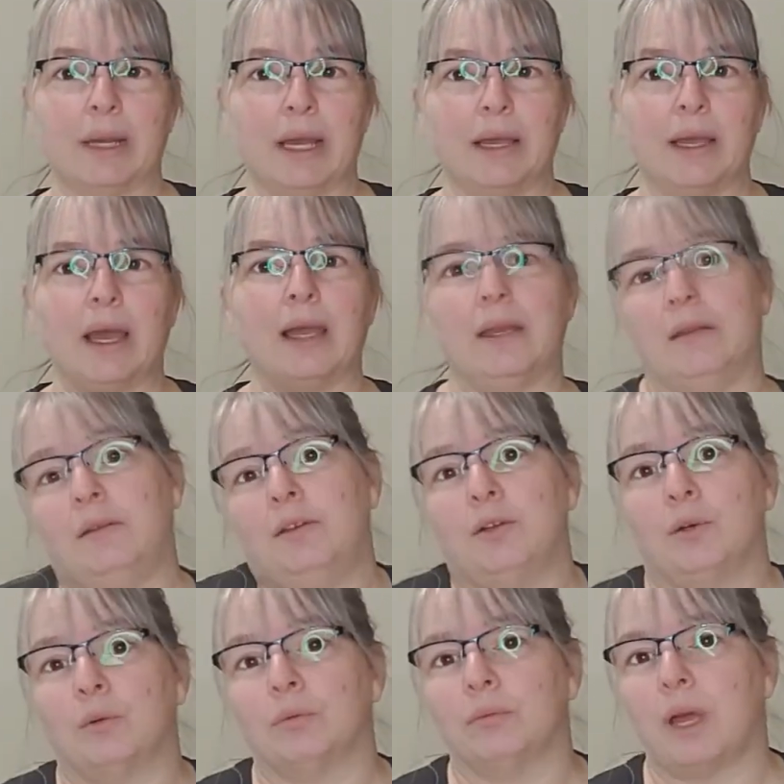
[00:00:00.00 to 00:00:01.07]
And I you
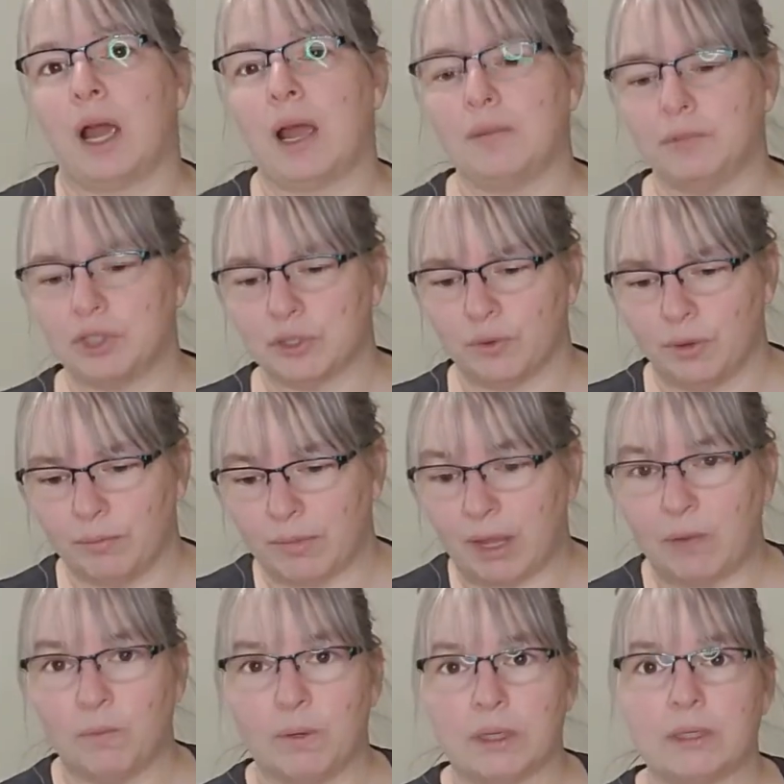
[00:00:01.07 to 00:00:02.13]
know, I'm just going
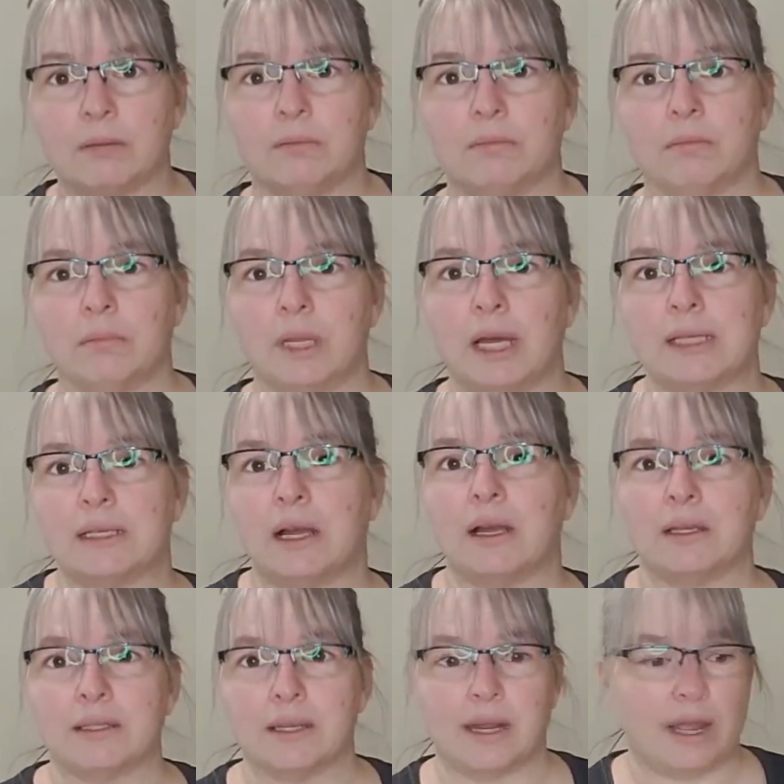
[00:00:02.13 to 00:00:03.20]
by what I saw
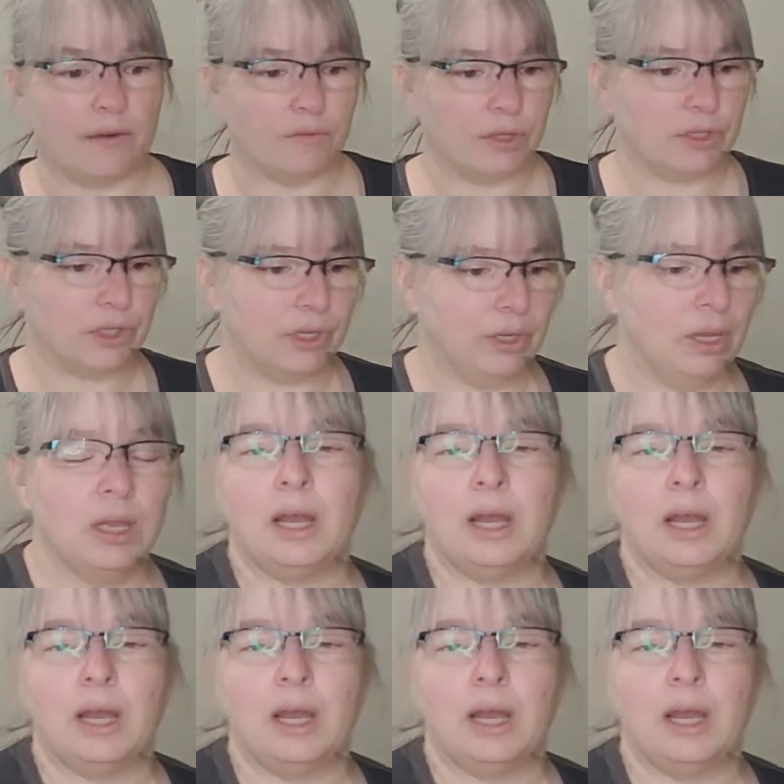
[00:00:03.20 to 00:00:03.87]
as an average.